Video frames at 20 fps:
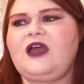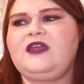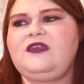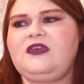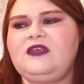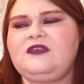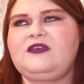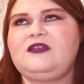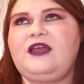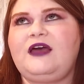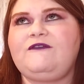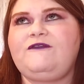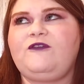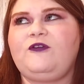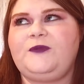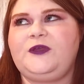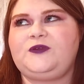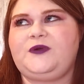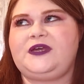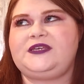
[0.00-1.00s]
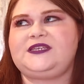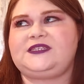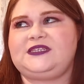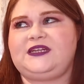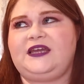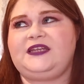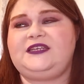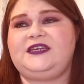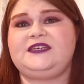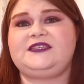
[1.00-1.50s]
needed to let Fool Me Twice as an
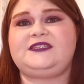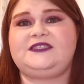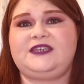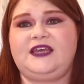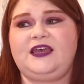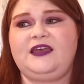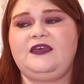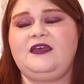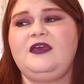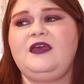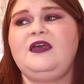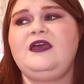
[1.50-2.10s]
idea sit,